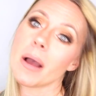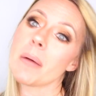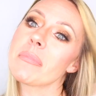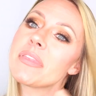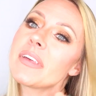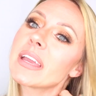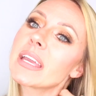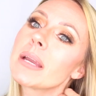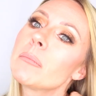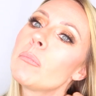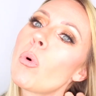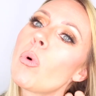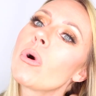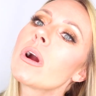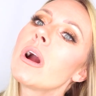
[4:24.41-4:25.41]
I'm thinking
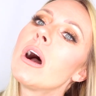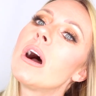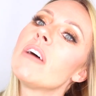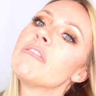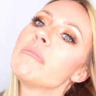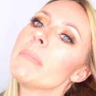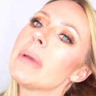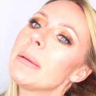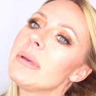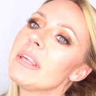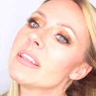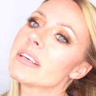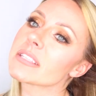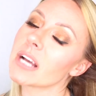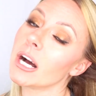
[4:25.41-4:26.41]
more of maybe
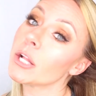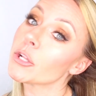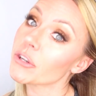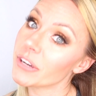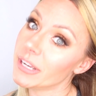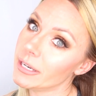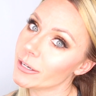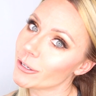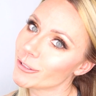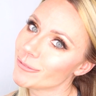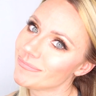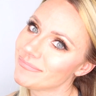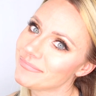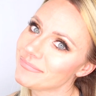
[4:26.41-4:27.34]
this color here.